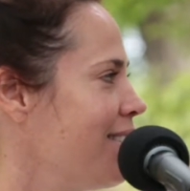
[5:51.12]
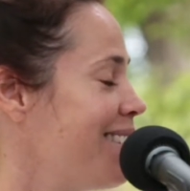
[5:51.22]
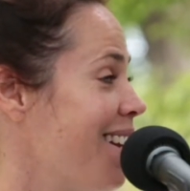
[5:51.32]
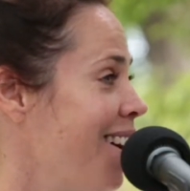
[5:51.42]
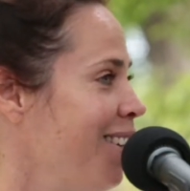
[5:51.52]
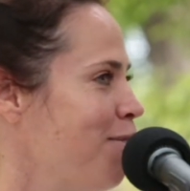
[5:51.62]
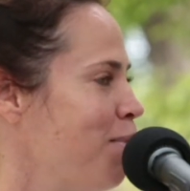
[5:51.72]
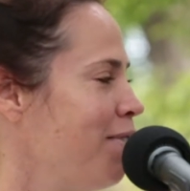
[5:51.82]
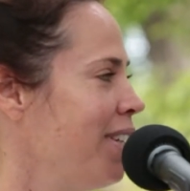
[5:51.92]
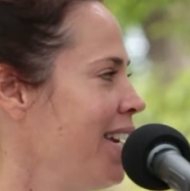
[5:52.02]
style of
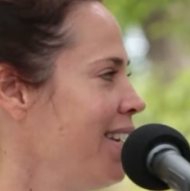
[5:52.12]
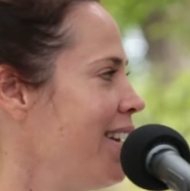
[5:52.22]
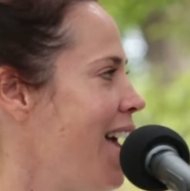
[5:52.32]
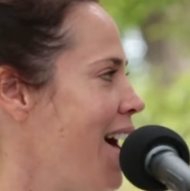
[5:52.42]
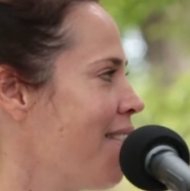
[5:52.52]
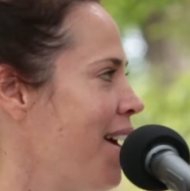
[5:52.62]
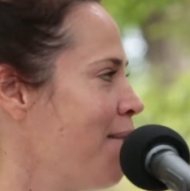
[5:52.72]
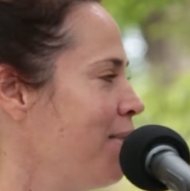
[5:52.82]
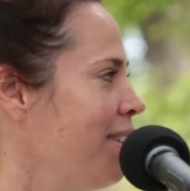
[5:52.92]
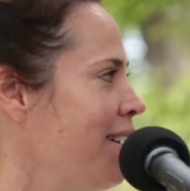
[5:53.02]
pavilion, and how
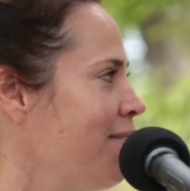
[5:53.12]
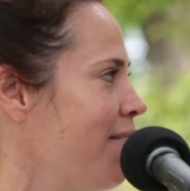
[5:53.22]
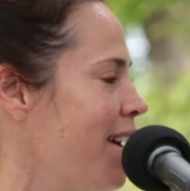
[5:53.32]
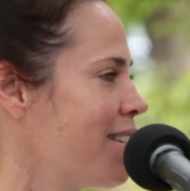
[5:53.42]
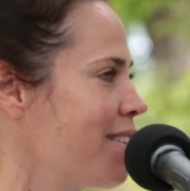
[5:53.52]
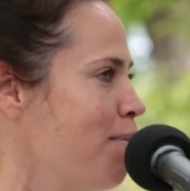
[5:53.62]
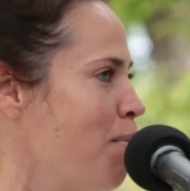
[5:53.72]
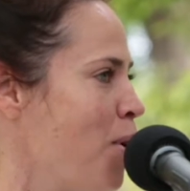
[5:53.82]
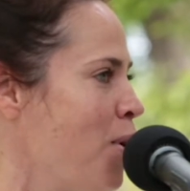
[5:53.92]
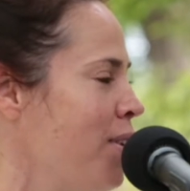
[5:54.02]
that will affect the
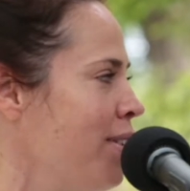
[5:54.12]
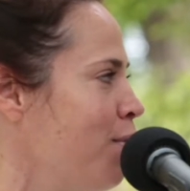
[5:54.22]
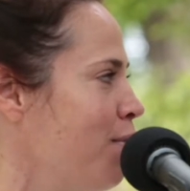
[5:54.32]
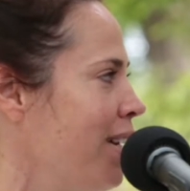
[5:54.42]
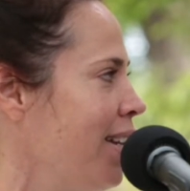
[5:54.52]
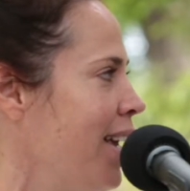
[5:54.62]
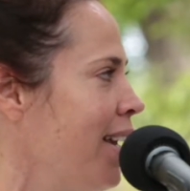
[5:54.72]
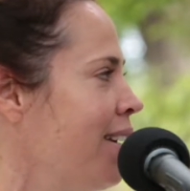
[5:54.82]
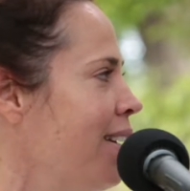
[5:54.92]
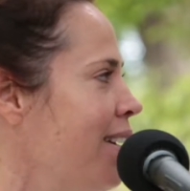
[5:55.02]
mode and the
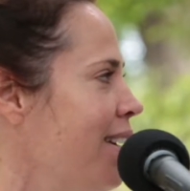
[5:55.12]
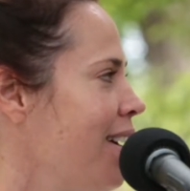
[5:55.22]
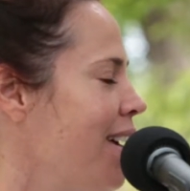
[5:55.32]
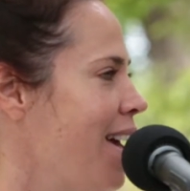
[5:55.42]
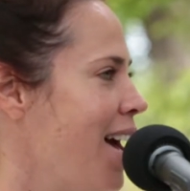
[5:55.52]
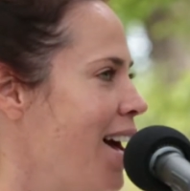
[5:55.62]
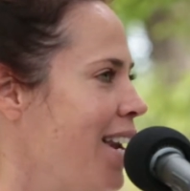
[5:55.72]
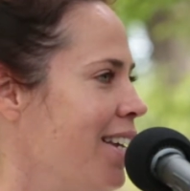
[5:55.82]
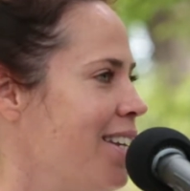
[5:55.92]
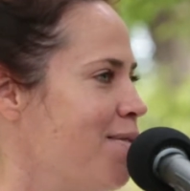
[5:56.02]
feeling,
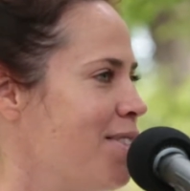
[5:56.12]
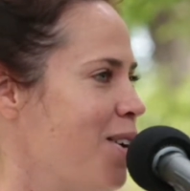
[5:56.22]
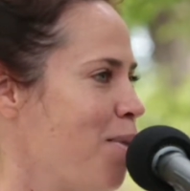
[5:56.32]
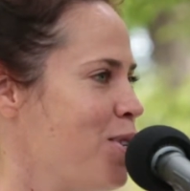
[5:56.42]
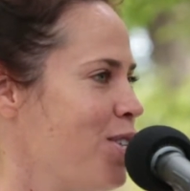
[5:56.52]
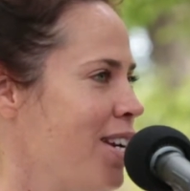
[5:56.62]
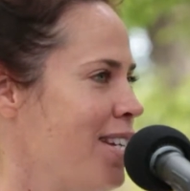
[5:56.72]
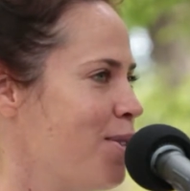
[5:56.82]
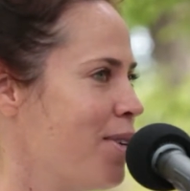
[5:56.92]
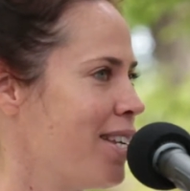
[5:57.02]
and it gives an opportunity
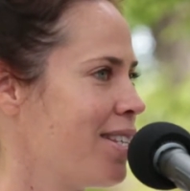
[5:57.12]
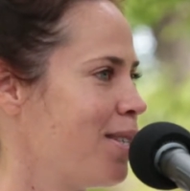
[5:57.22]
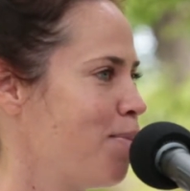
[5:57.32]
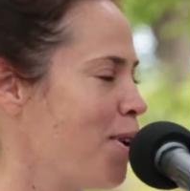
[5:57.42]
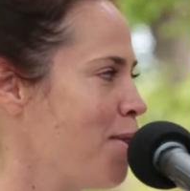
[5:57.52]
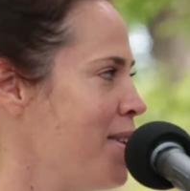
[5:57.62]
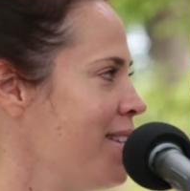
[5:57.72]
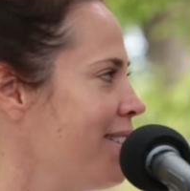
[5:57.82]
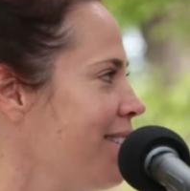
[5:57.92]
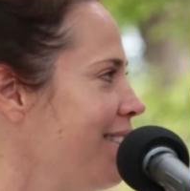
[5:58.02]
to
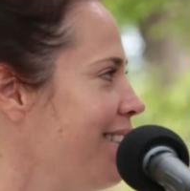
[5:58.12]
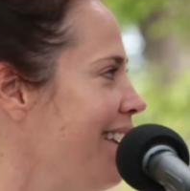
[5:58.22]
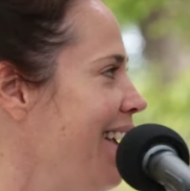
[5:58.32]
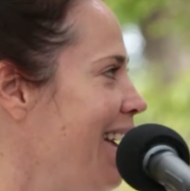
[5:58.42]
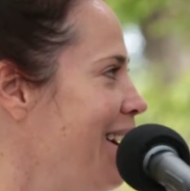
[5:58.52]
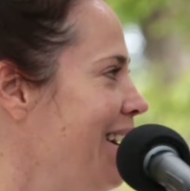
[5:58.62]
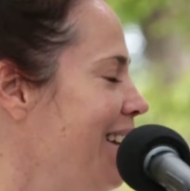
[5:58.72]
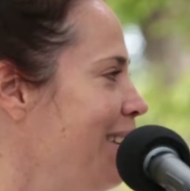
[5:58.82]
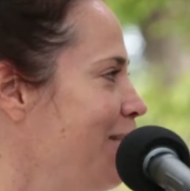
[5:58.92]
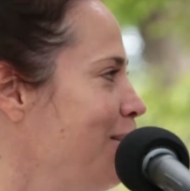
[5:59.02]
experiment
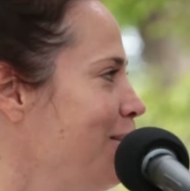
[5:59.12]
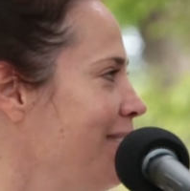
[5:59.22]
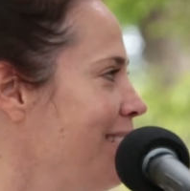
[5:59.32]
a little